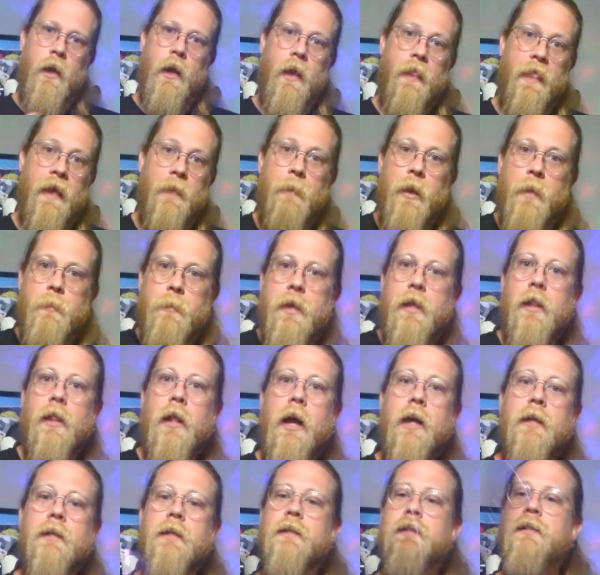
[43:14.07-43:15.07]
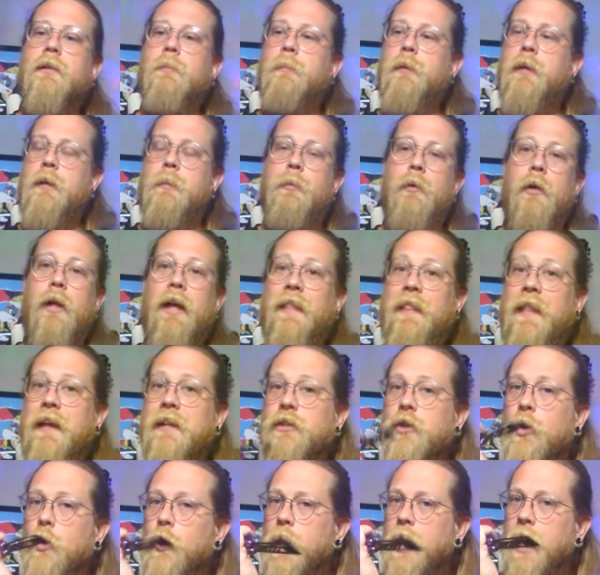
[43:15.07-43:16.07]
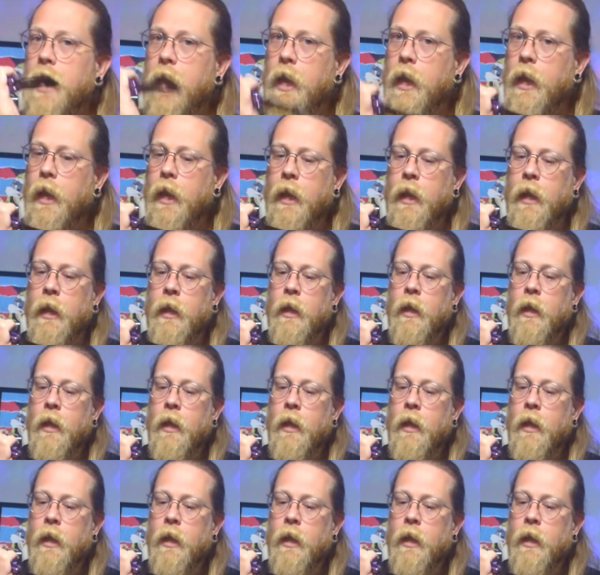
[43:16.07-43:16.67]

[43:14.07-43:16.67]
And that might be a lot to some people, and that's okay.